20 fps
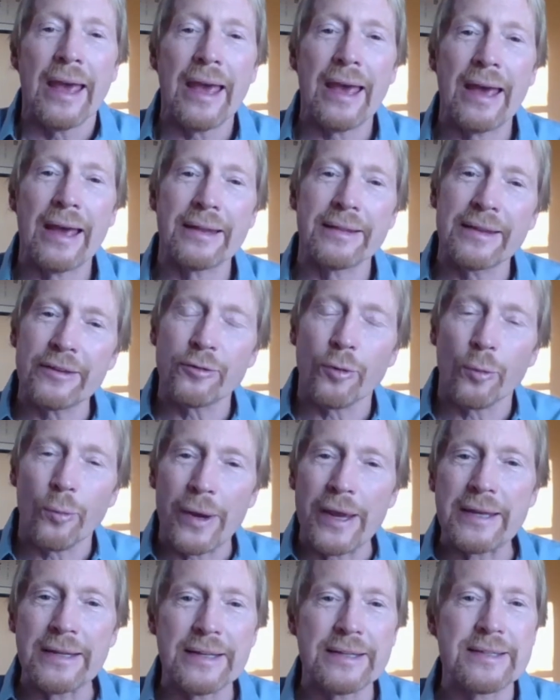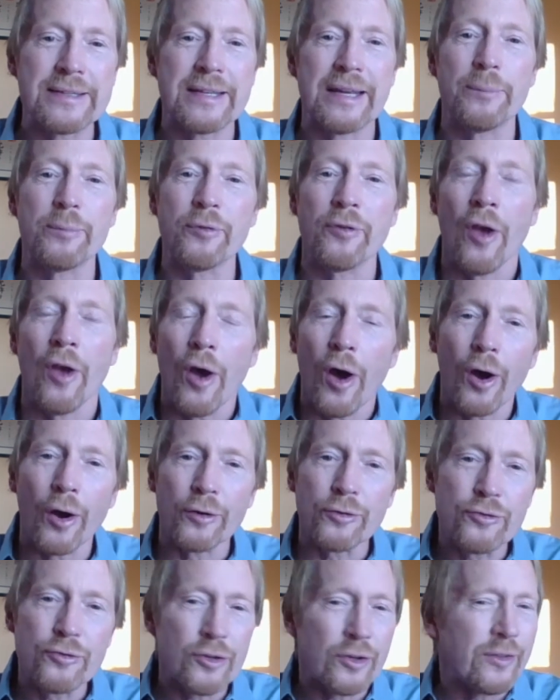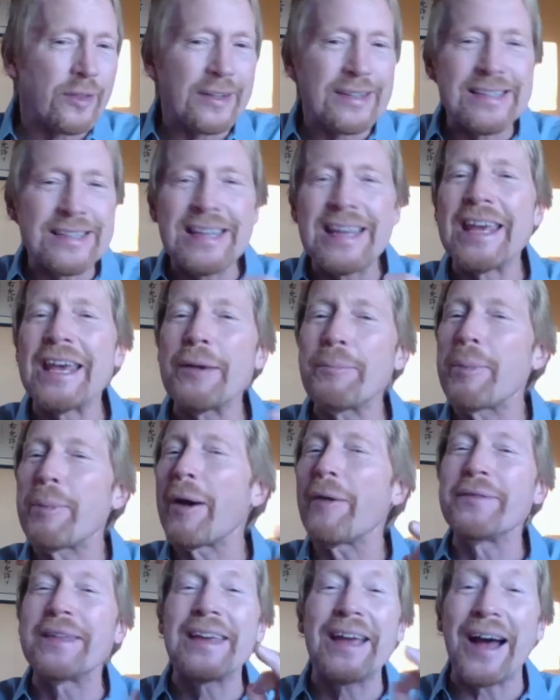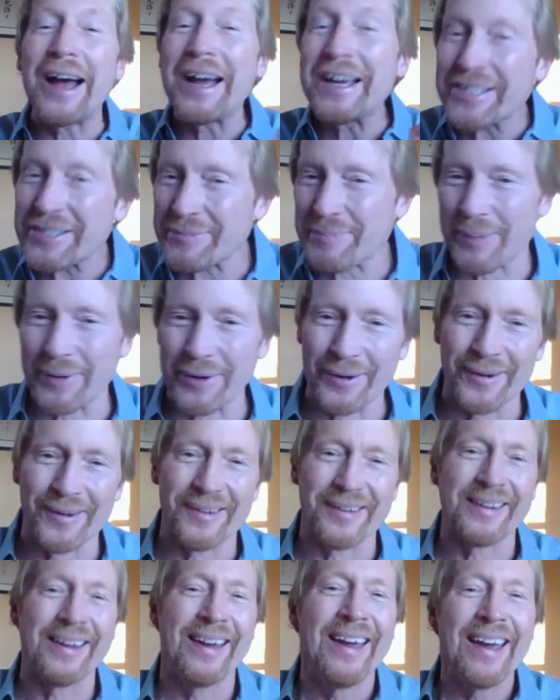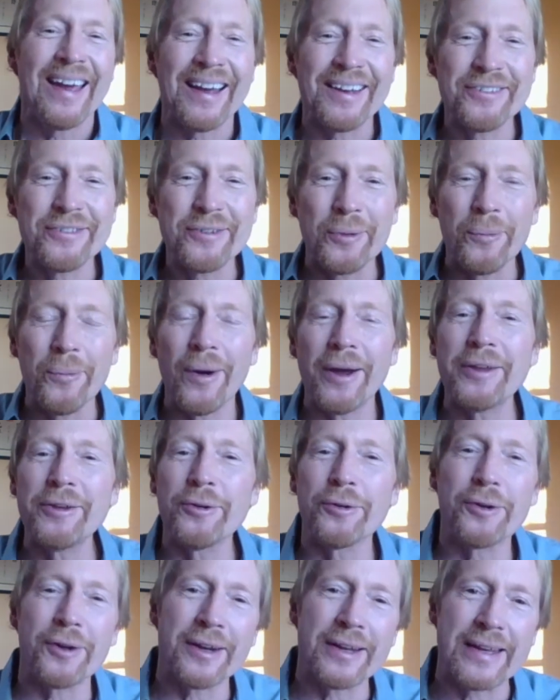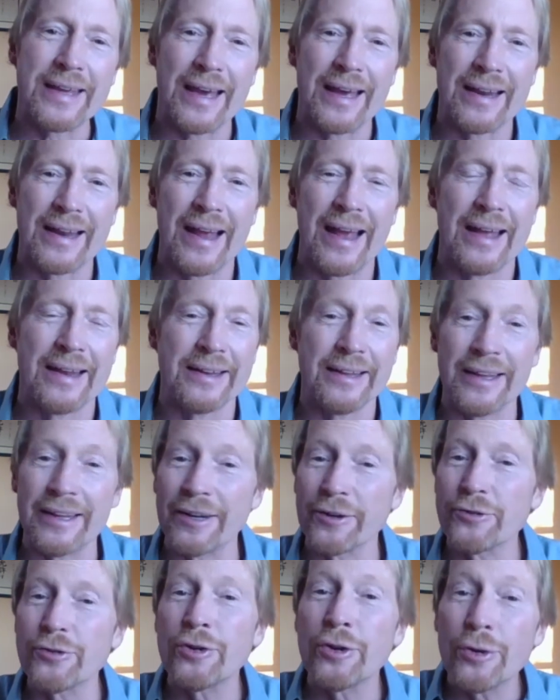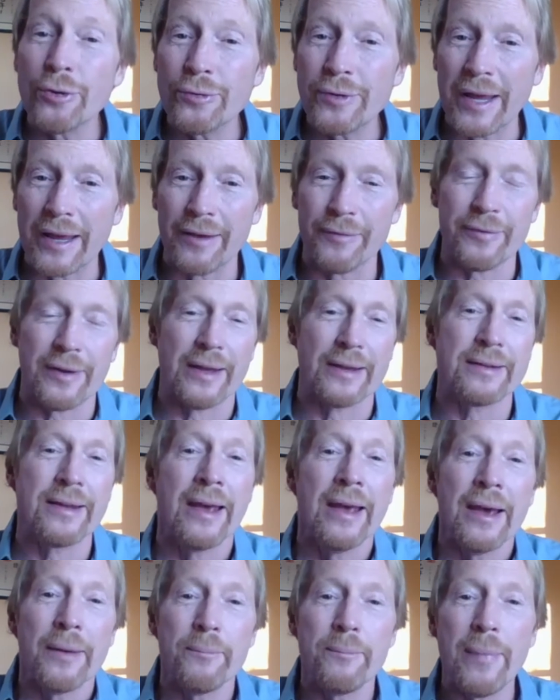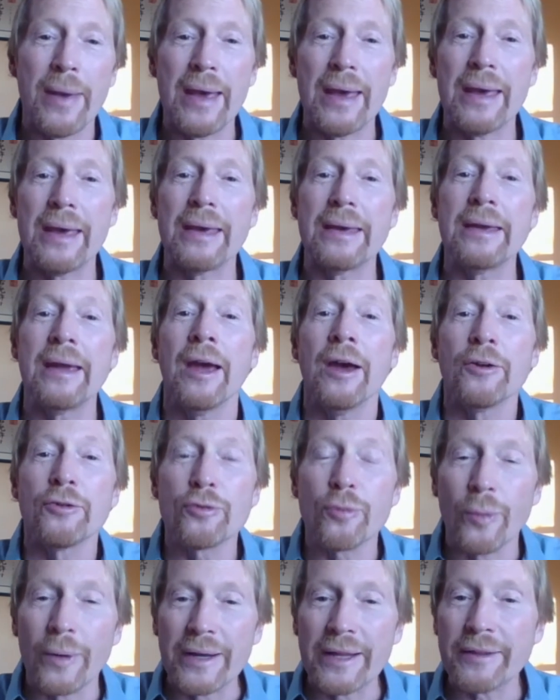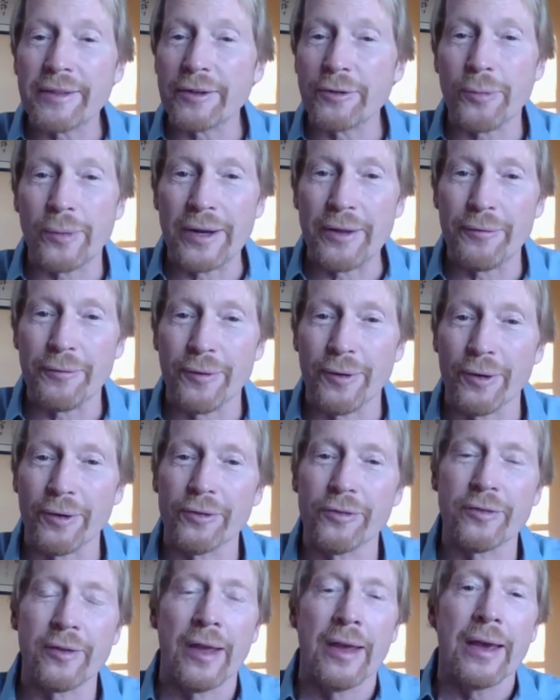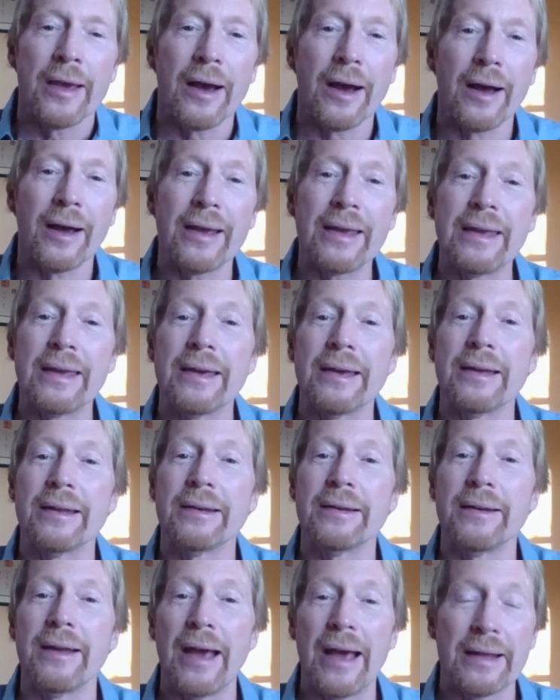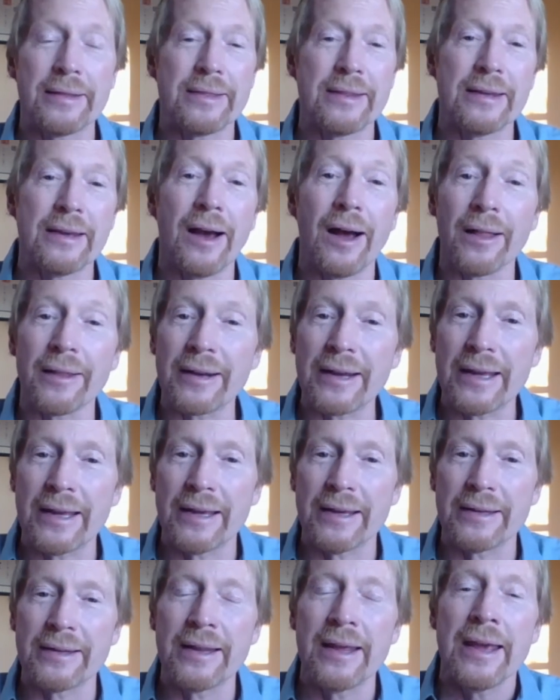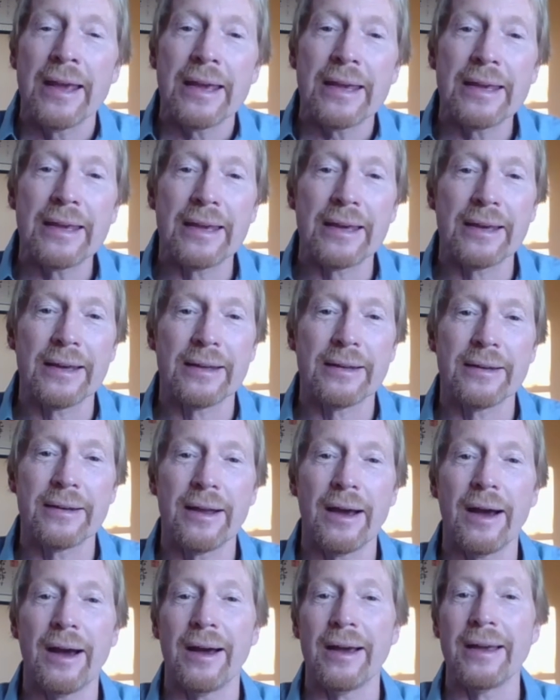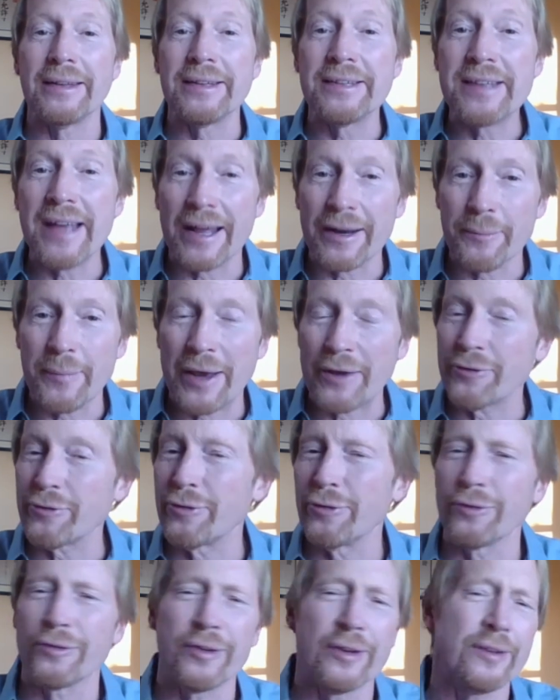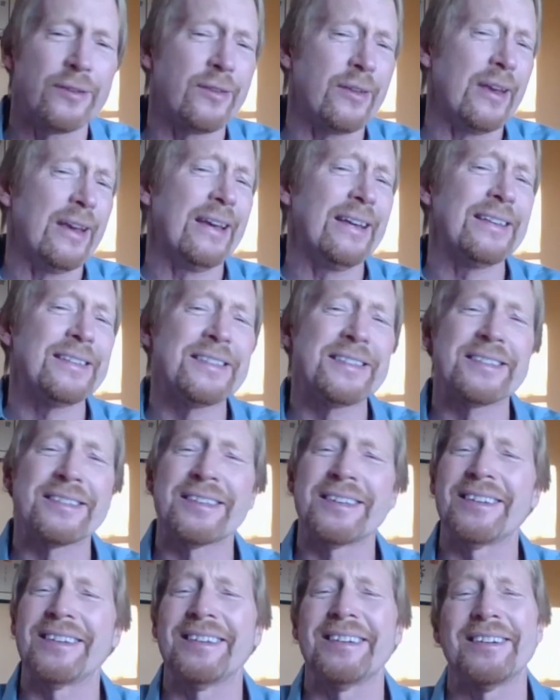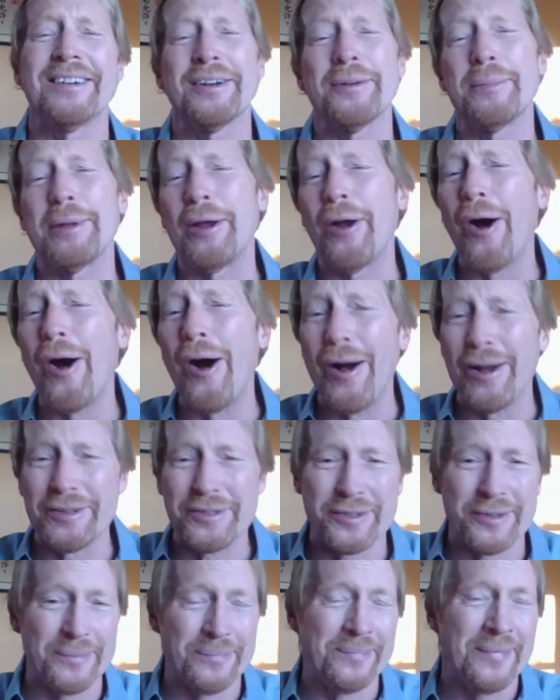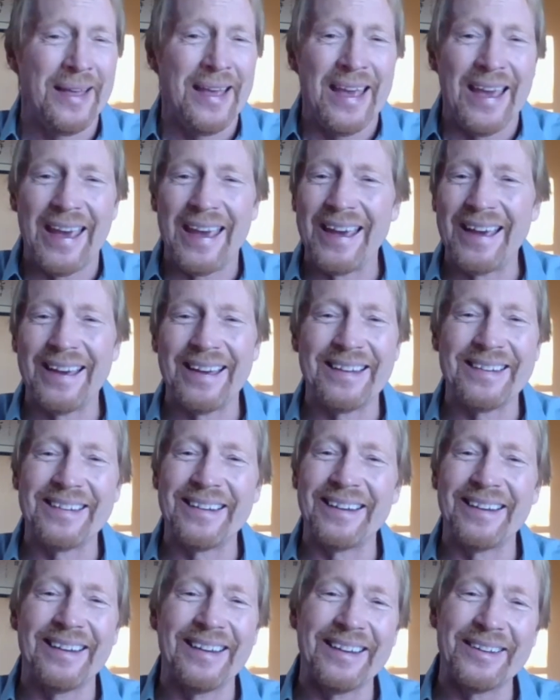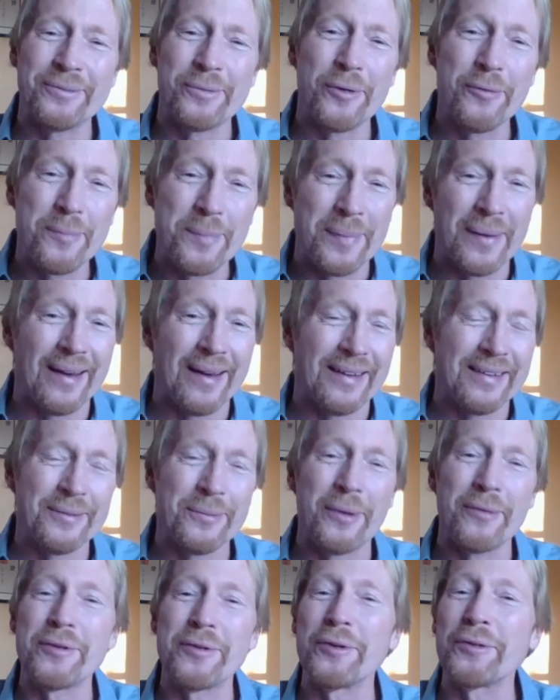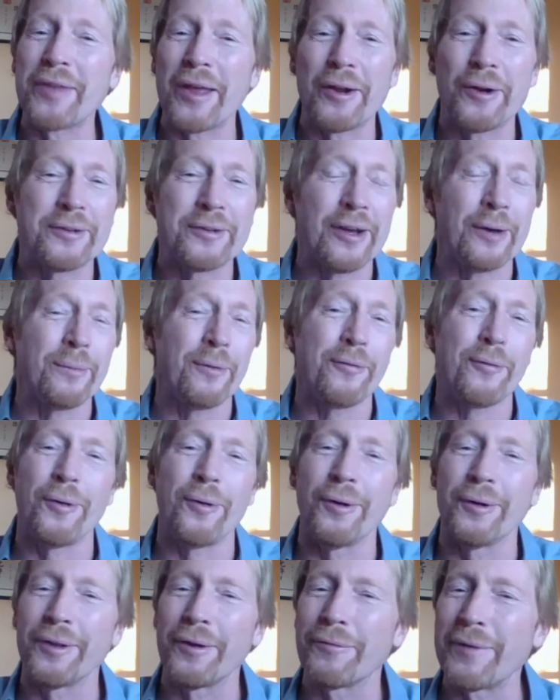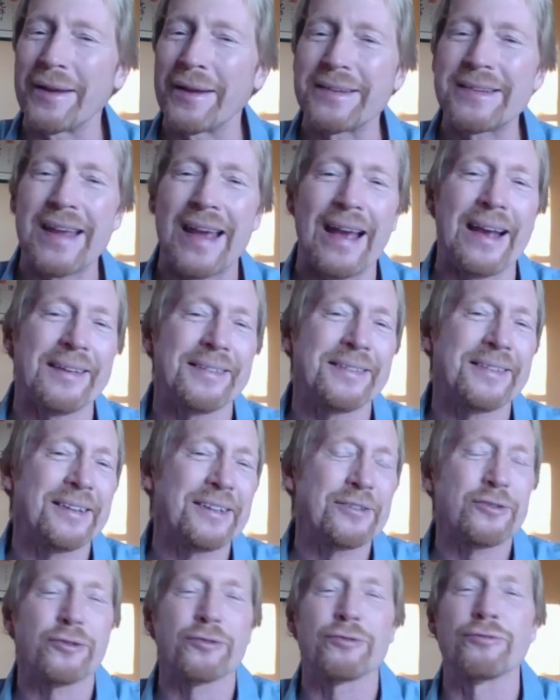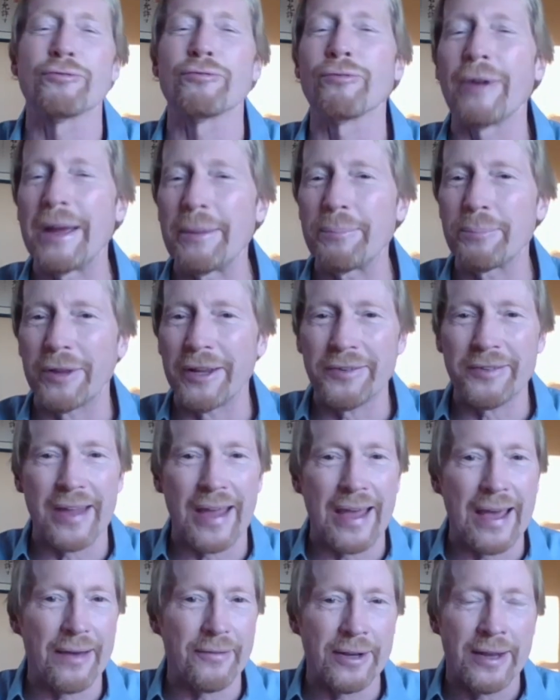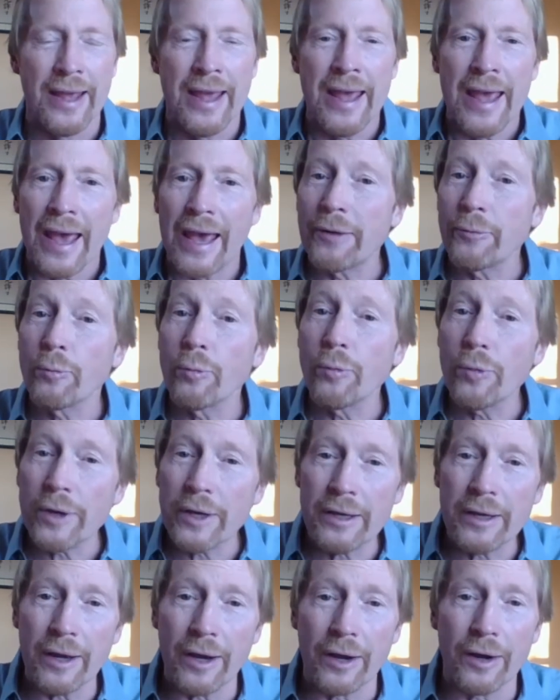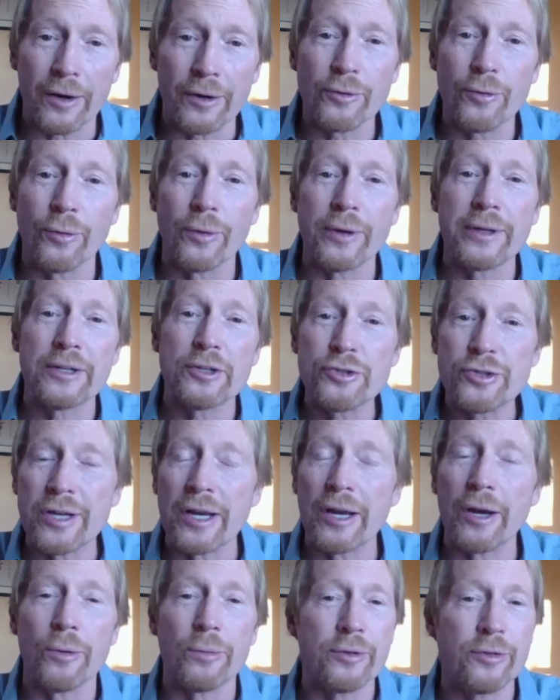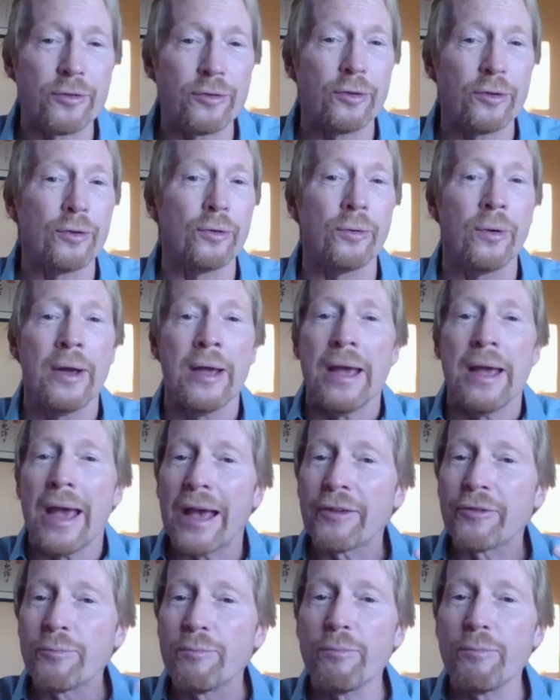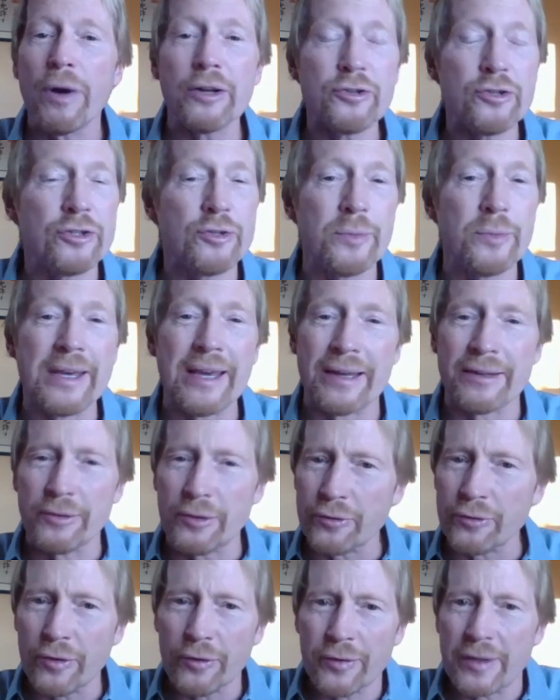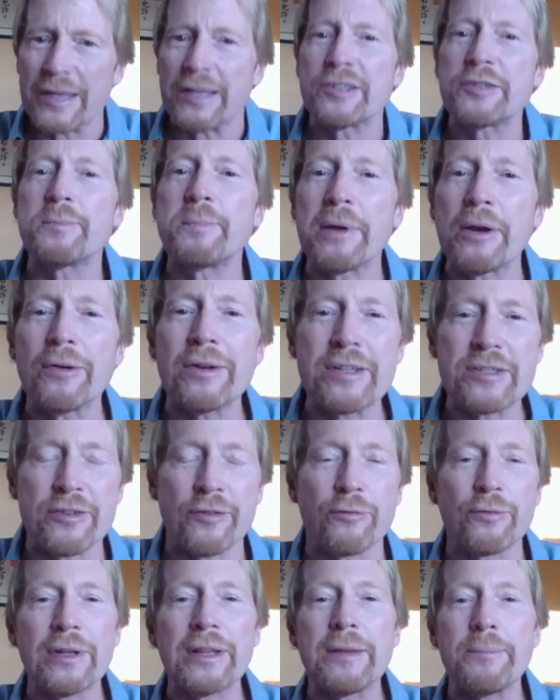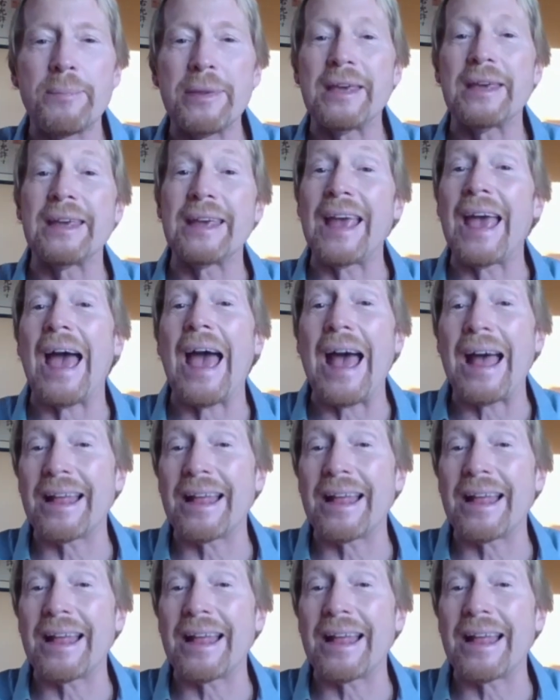And these awakening tips are just the tip of the iceberg as to what you're going to get in a 2-day event, May 20th and 21st, at the Holiday Inn in Dedham, Massachusetts. It's going to be awesome, and we've used that hotel before. They're fantastic. It's a great place to have it, and we are going to share with you as much as we can the experience of really being